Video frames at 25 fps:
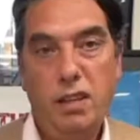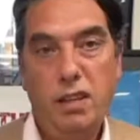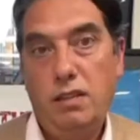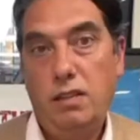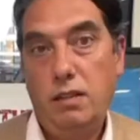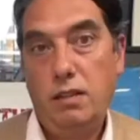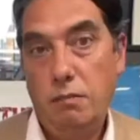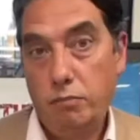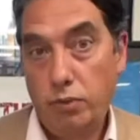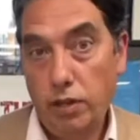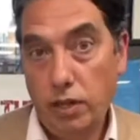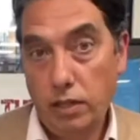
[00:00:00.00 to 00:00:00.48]

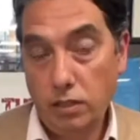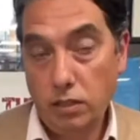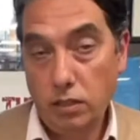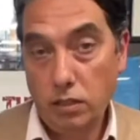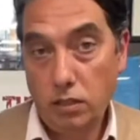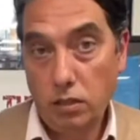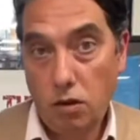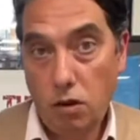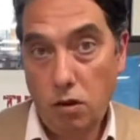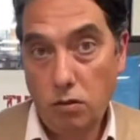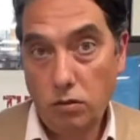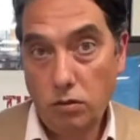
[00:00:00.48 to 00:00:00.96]
So it brings
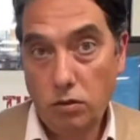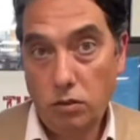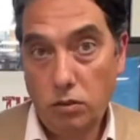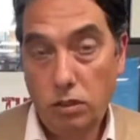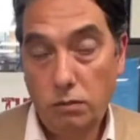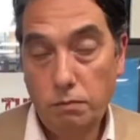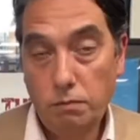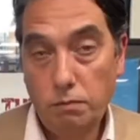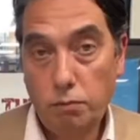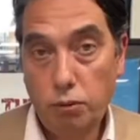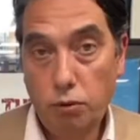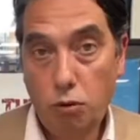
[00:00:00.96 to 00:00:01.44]
us along
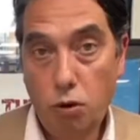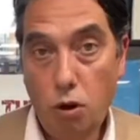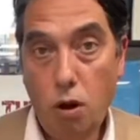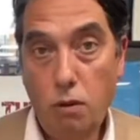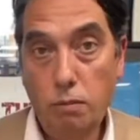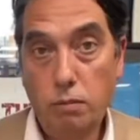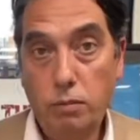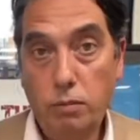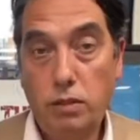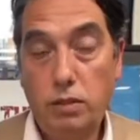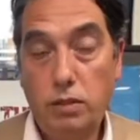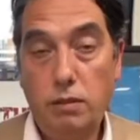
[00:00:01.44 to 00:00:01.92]
to
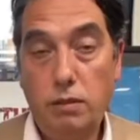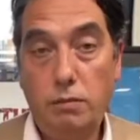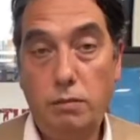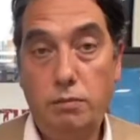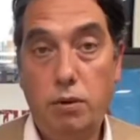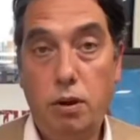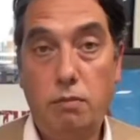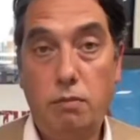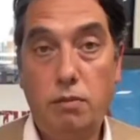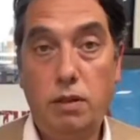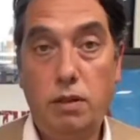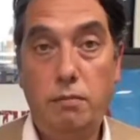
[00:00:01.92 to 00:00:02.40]
props. A
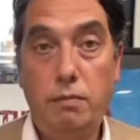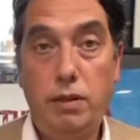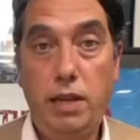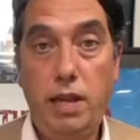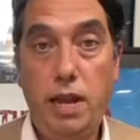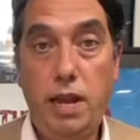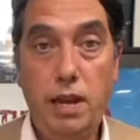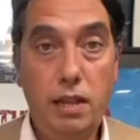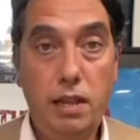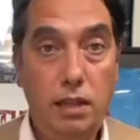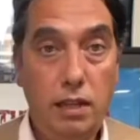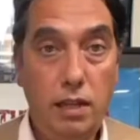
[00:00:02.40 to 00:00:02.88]
prop can be
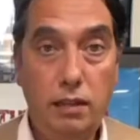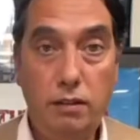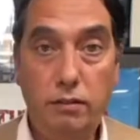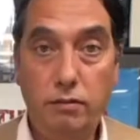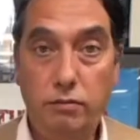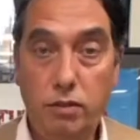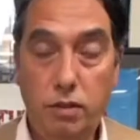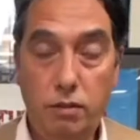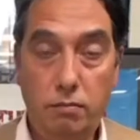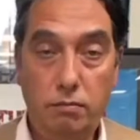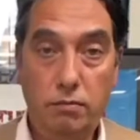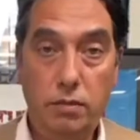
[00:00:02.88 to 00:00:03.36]
anything
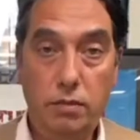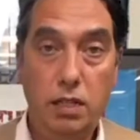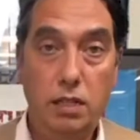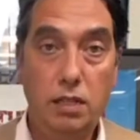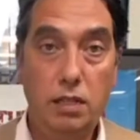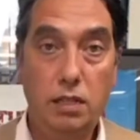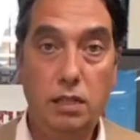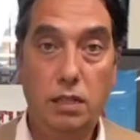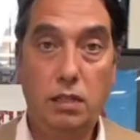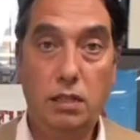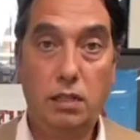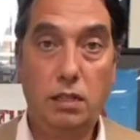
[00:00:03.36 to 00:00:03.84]
from
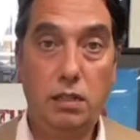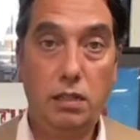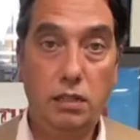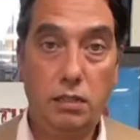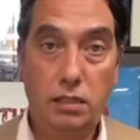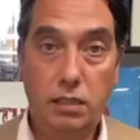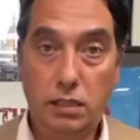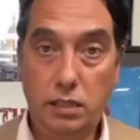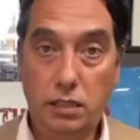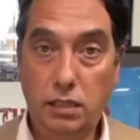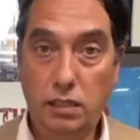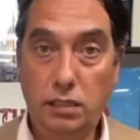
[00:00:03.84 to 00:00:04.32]

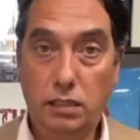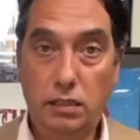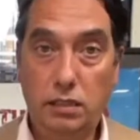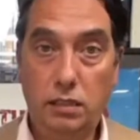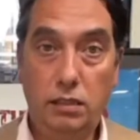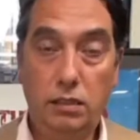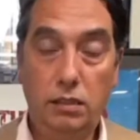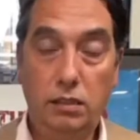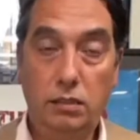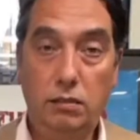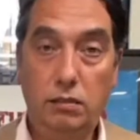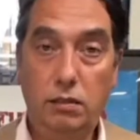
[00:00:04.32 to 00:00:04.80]
glasses
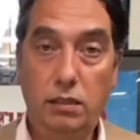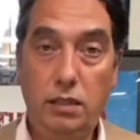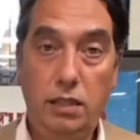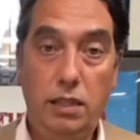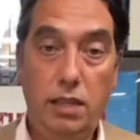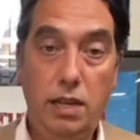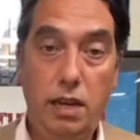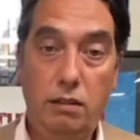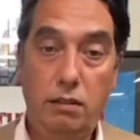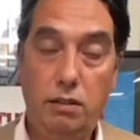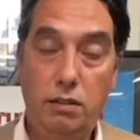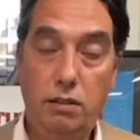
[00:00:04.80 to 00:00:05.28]
to
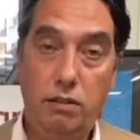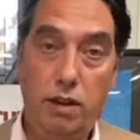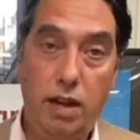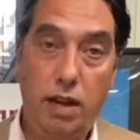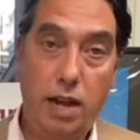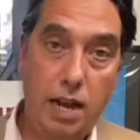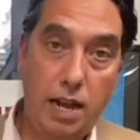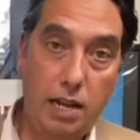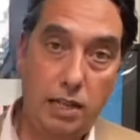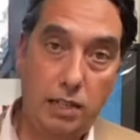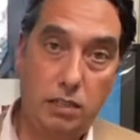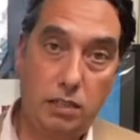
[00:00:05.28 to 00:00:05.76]
a
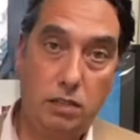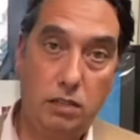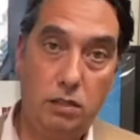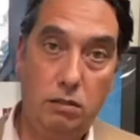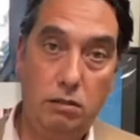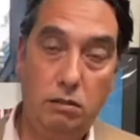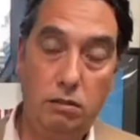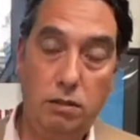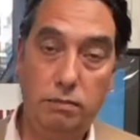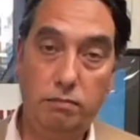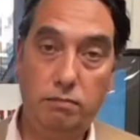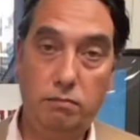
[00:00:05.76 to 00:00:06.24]
hat,
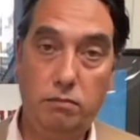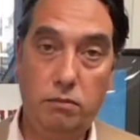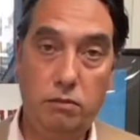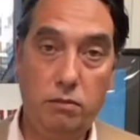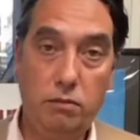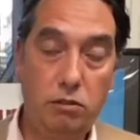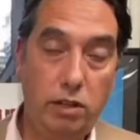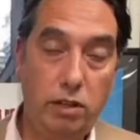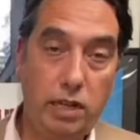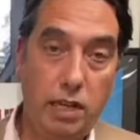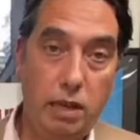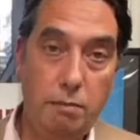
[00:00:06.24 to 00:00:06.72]
to a
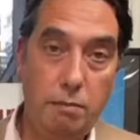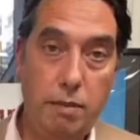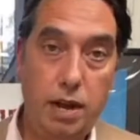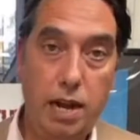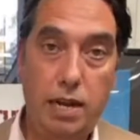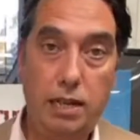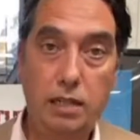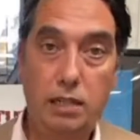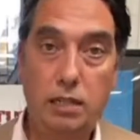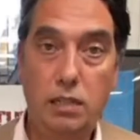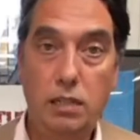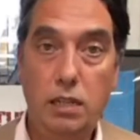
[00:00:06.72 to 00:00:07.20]
cricket
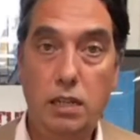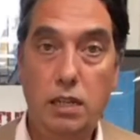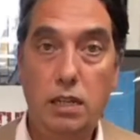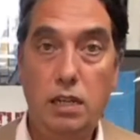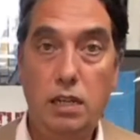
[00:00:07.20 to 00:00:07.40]
bat,